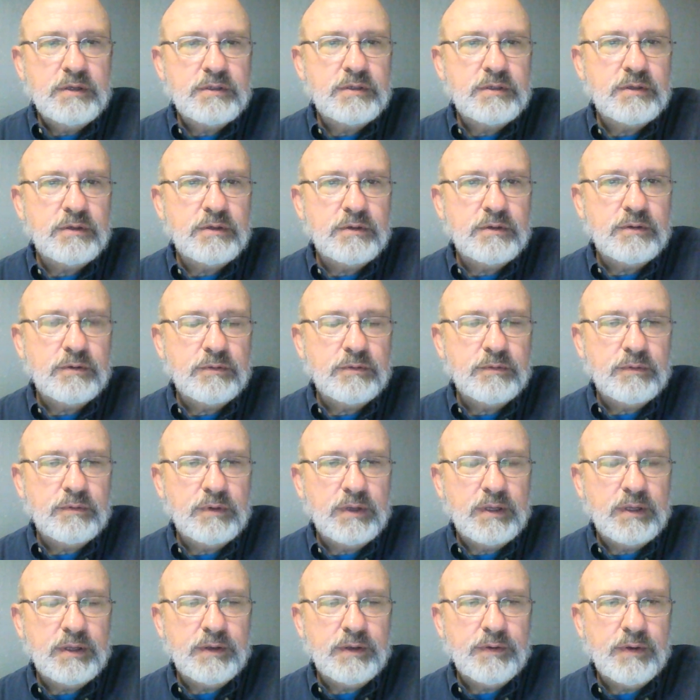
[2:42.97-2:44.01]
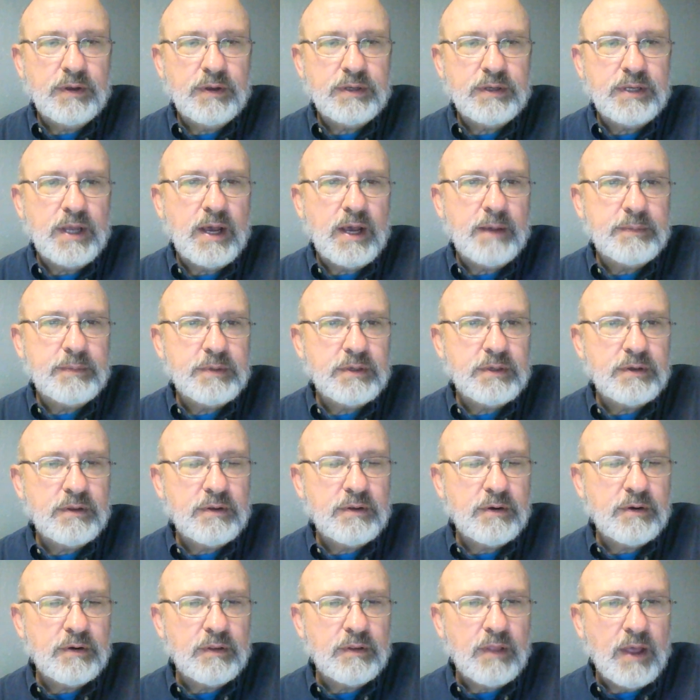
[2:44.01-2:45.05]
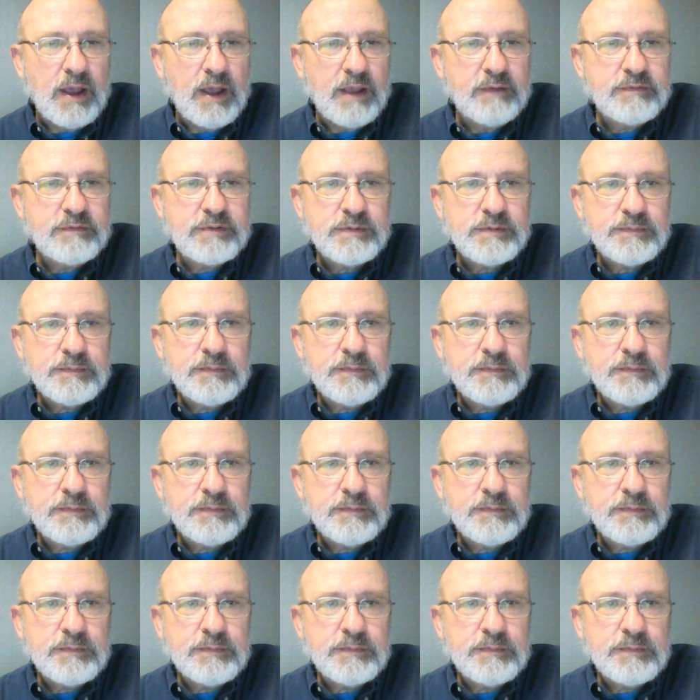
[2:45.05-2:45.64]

to adopt into their lives.